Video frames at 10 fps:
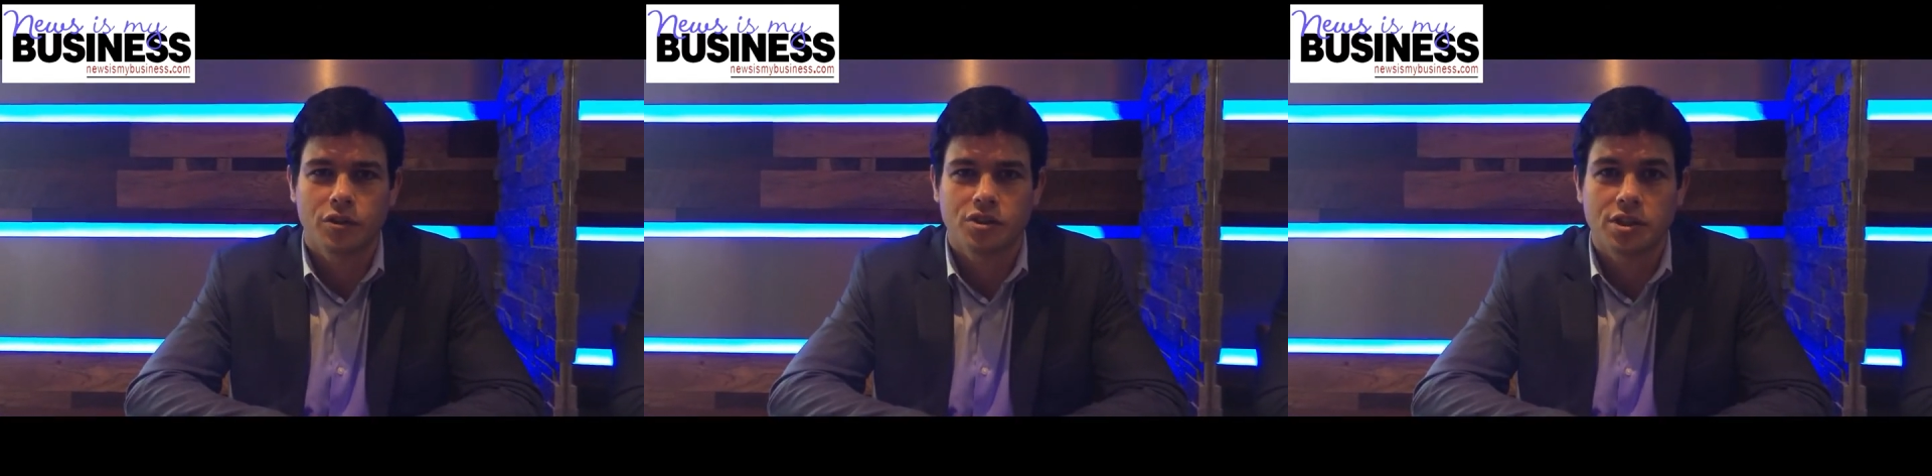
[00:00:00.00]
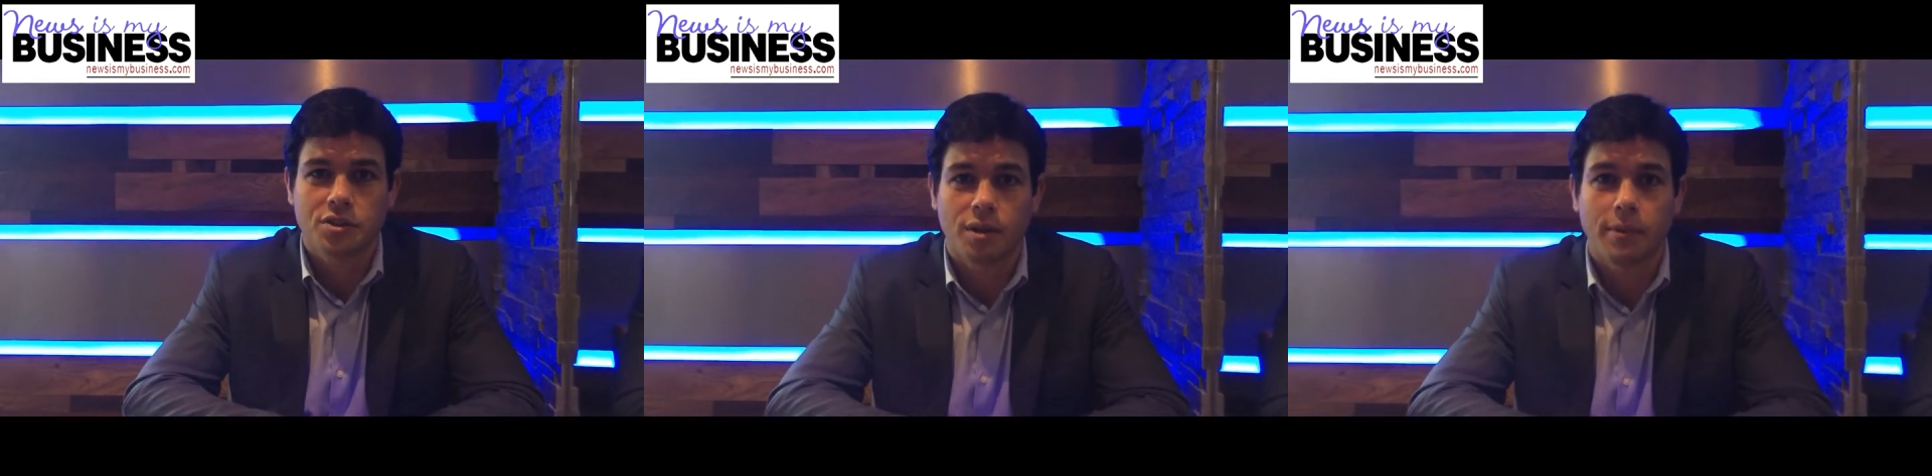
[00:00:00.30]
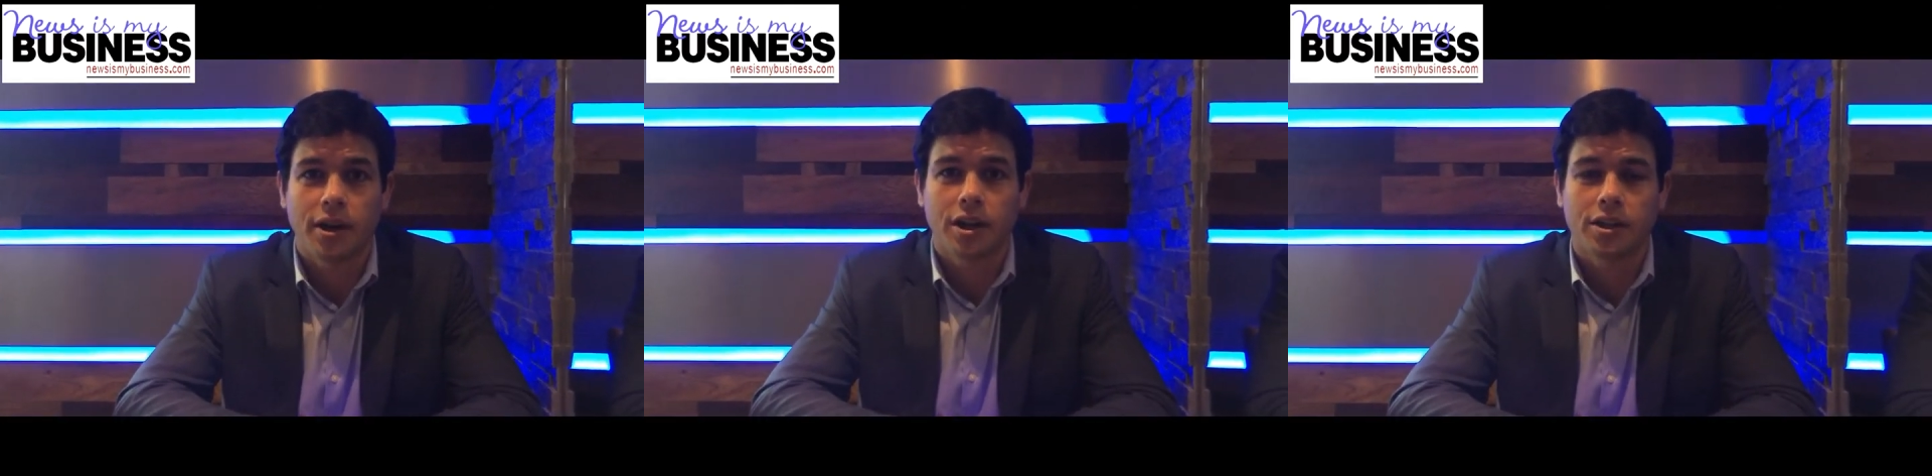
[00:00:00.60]
for Central
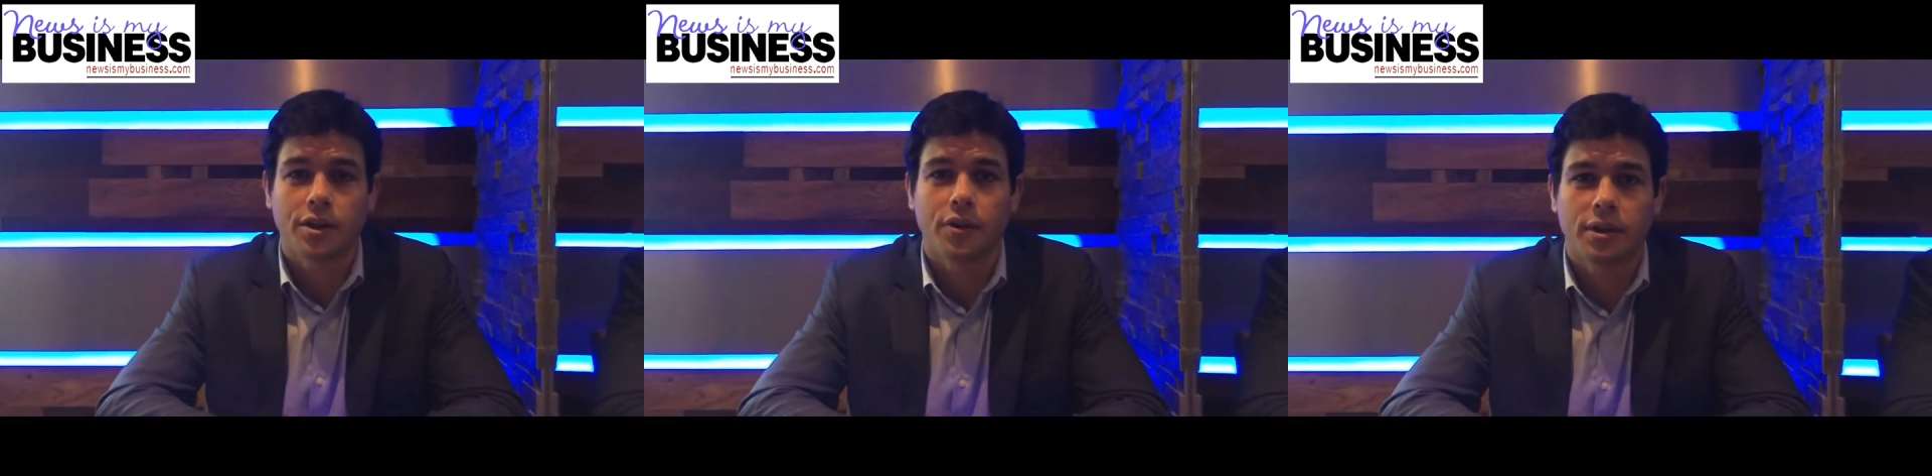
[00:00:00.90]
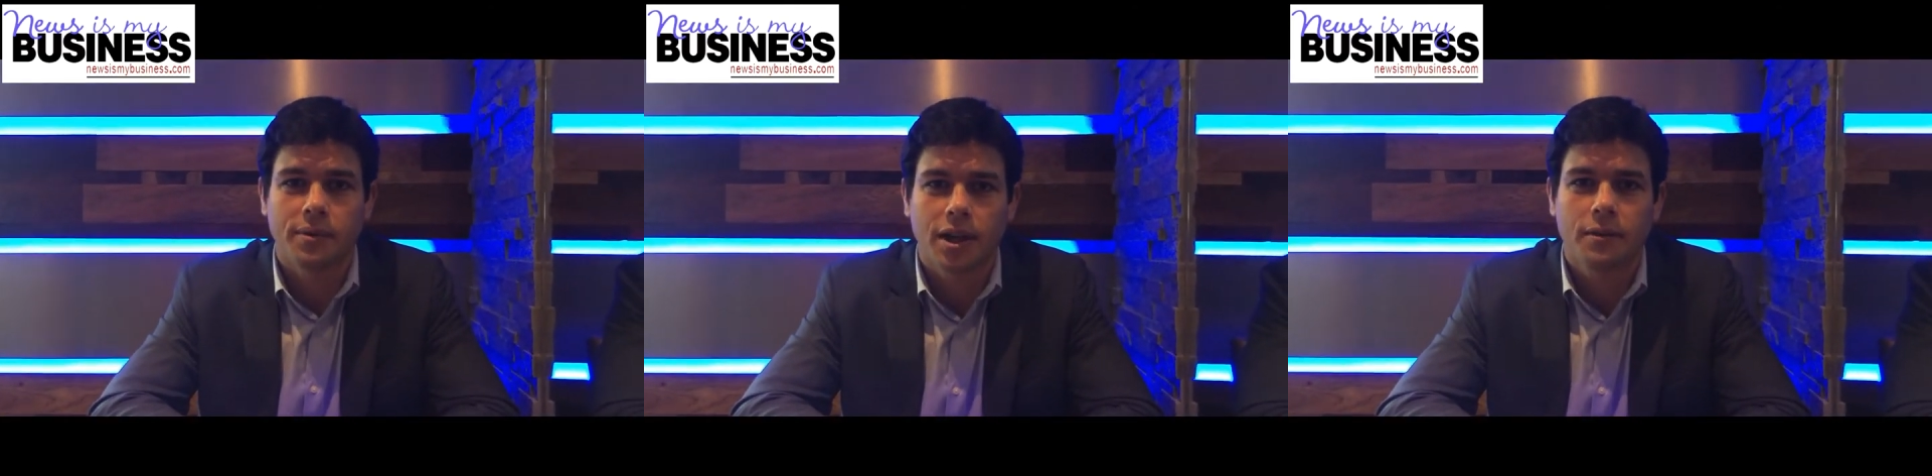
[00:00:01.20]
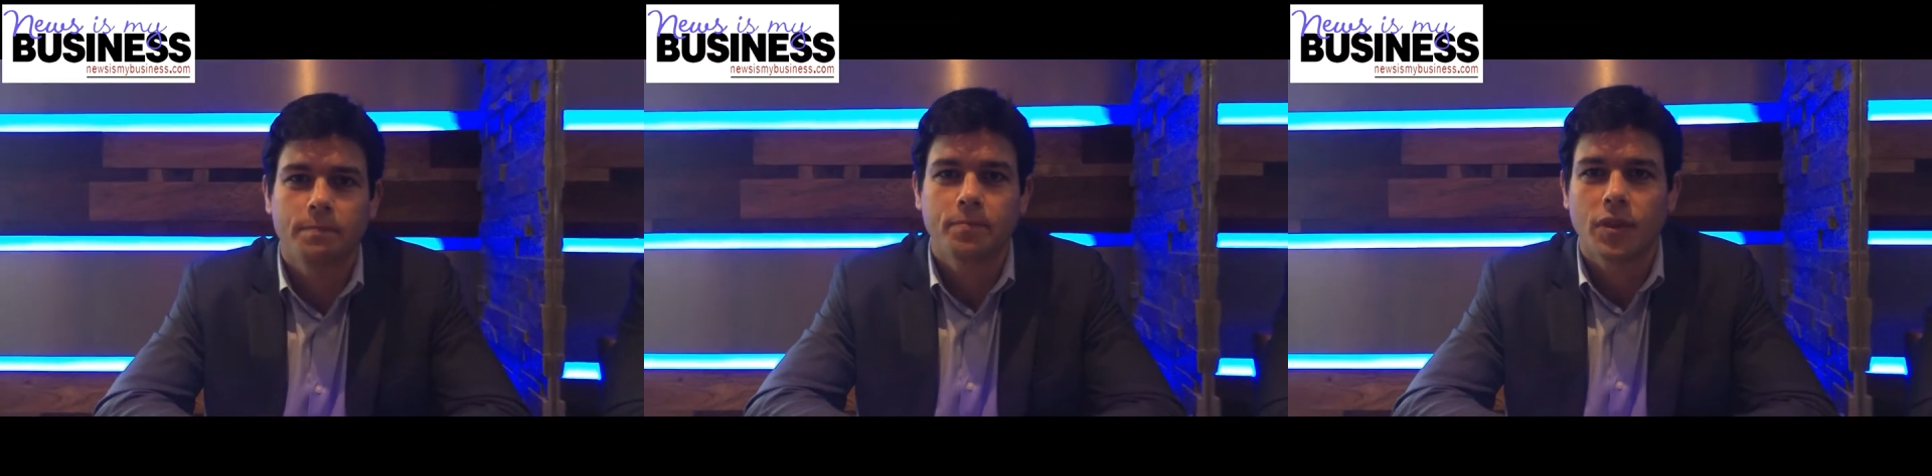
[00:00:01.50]
America and the Caribbean.